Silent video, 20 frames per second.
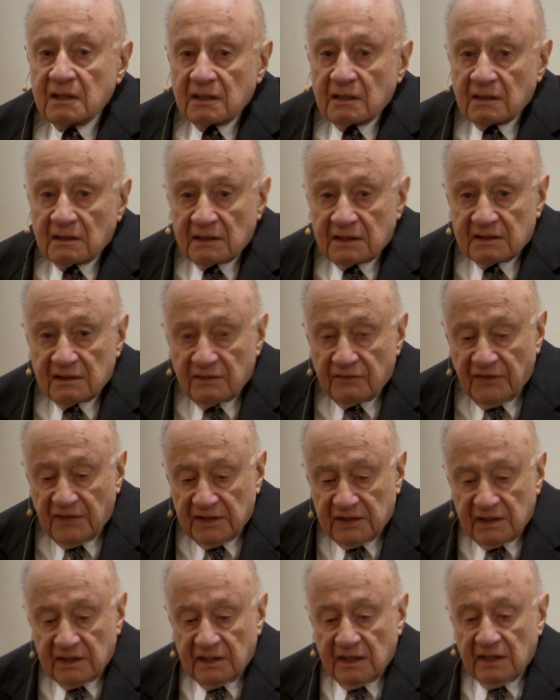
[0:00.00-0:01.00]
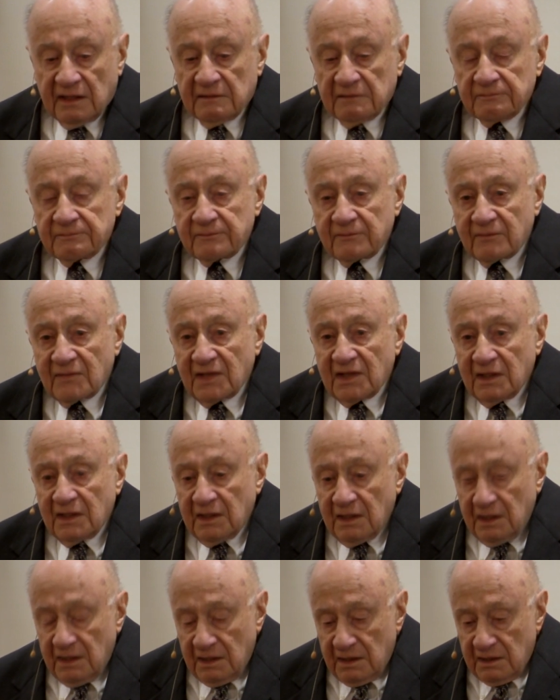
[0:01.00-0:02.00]
uh, think again.
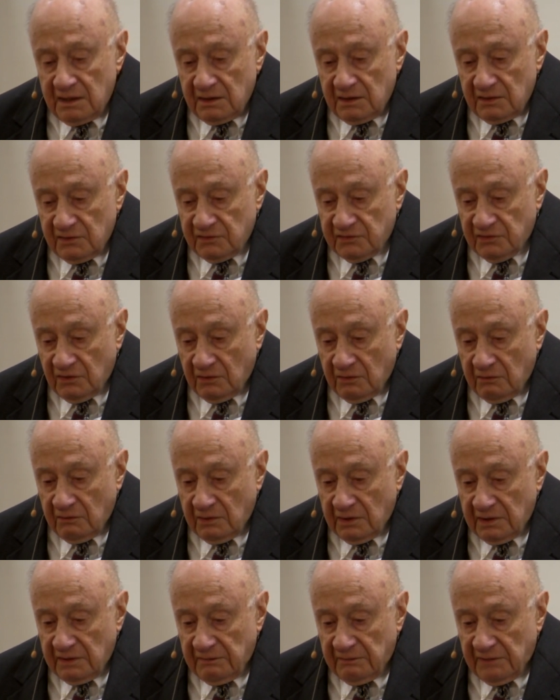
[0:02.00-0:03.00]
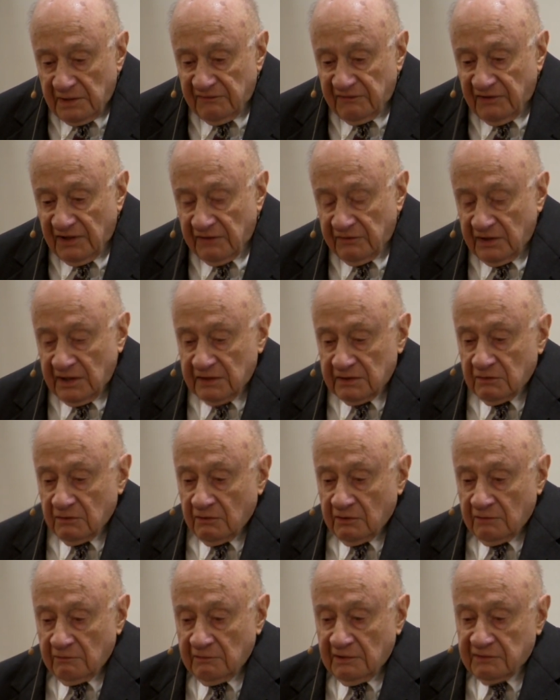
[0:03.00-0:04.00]
So uh, my father had to
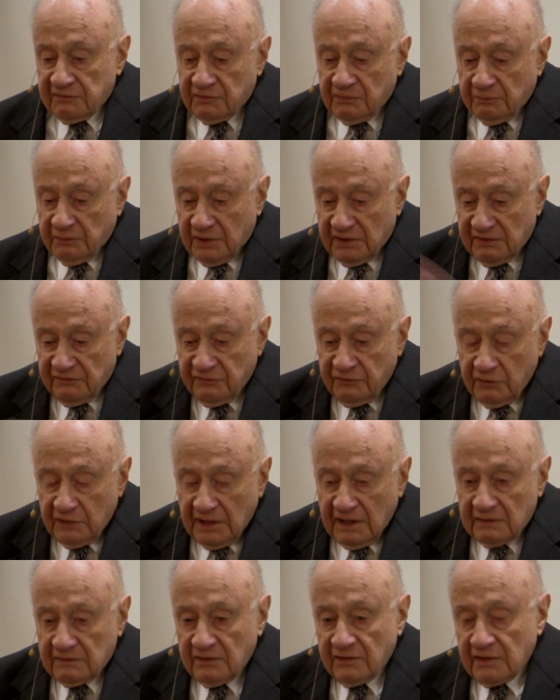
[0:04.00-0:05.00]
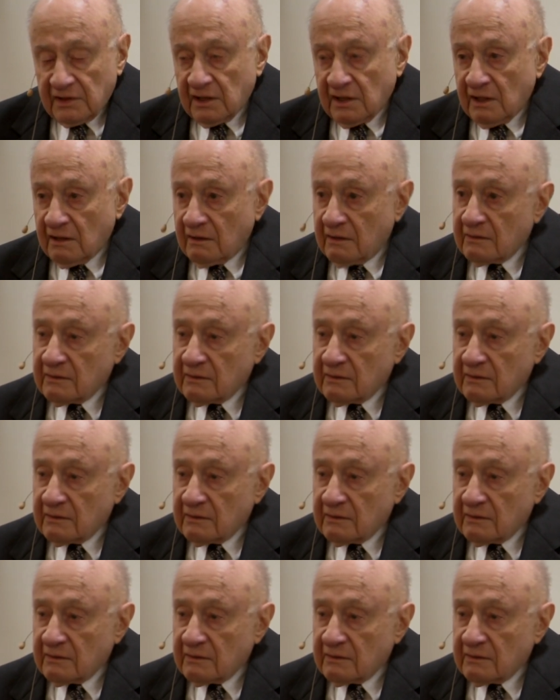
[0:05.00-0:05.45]
go to the restaurant, bring the food out to the car,